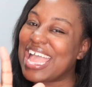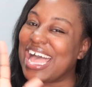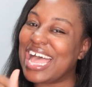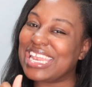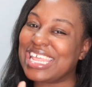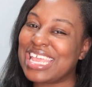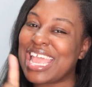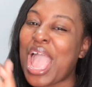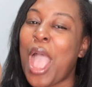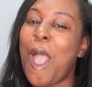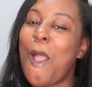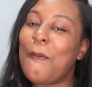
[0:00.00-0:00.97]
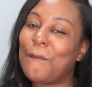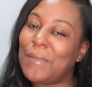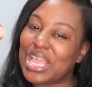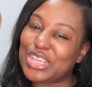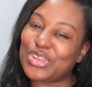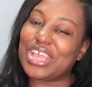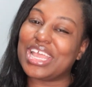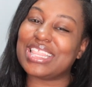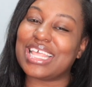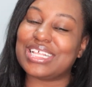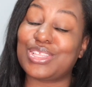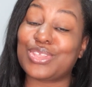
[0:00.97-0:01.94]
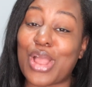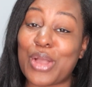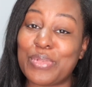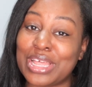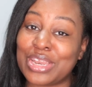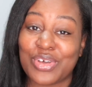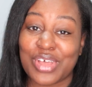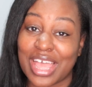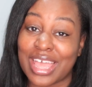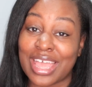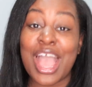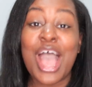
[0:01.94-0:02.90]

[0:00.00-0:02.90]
honey. Make sure you hit that subscribe button, okay?